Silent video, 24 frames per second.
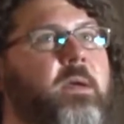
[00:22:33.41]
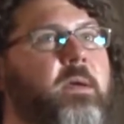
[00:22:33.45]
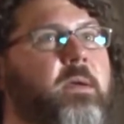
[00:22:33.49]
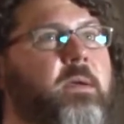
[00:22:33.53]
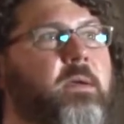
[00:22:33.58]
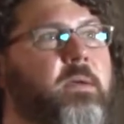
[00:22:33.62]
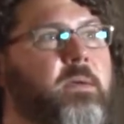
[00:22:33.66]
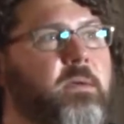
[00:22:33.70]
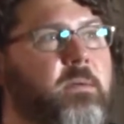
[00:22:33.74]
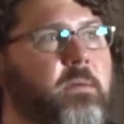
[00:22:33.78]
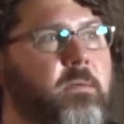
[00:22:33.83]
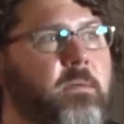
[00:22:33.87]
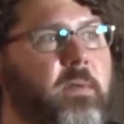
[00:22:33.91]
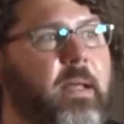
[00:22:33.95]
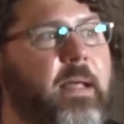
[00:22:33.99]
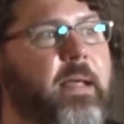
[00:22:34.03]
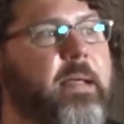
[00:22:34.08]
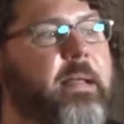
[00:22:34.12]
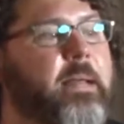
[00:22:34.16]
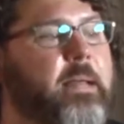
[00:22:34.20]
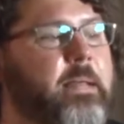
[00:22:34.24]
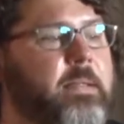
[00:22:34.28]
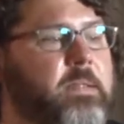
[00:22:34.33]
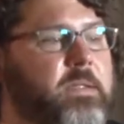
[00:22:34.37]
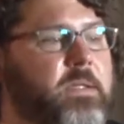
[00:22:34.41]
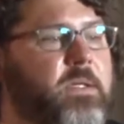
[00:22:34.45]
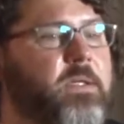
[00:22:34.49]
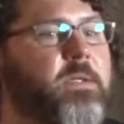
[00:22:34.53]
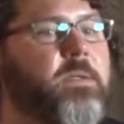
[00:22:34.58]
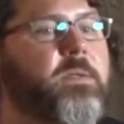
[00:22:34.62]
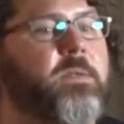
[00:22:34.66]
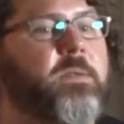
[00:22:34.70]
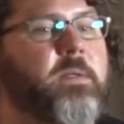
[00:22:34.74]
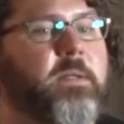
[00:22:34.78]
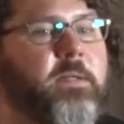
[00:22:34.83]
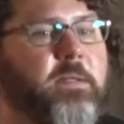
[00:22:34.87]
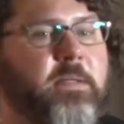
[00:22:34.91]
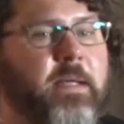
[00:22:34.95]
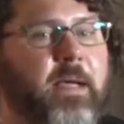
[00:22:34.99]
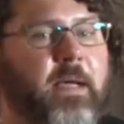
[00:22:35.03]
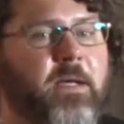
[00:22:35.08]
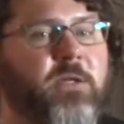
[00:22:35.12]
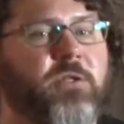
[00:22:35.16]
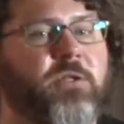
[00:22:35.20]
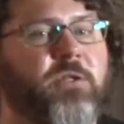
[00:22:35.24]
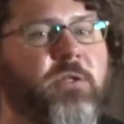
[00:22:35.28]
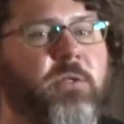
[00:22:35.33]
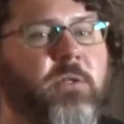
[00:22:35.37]
light and tone and
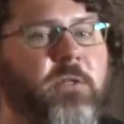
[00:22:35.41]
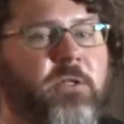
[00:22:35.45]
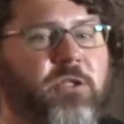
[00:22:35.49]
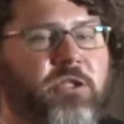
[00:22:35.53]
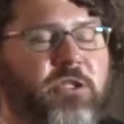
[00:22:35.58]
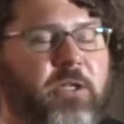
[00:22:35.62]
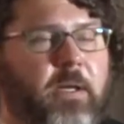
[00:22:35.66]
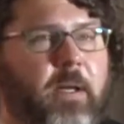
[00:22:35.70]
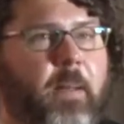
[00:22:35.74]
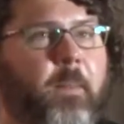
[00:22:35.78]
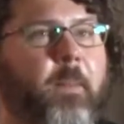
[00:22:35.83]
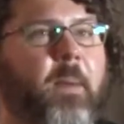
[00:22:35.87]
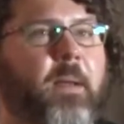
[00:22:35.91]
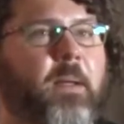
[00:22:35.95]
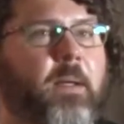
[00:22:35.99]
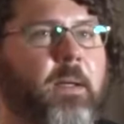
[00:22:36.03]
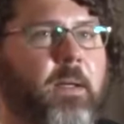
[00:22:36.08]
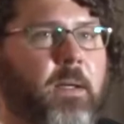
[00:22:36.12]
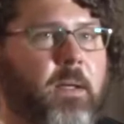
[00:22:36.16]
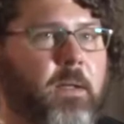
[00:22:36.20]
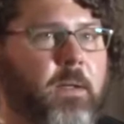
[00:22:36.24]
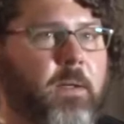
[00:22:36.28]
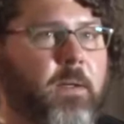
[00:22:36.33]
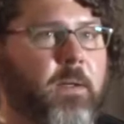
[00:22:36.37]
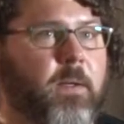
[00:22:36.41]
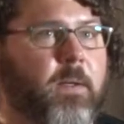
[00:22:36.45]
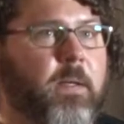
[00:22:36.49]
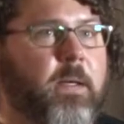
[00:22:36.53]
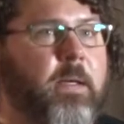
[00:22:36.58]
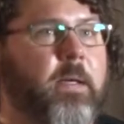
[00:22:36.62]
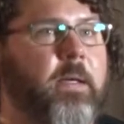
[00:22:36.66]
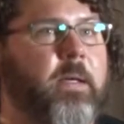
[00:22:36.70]
texture and shape and color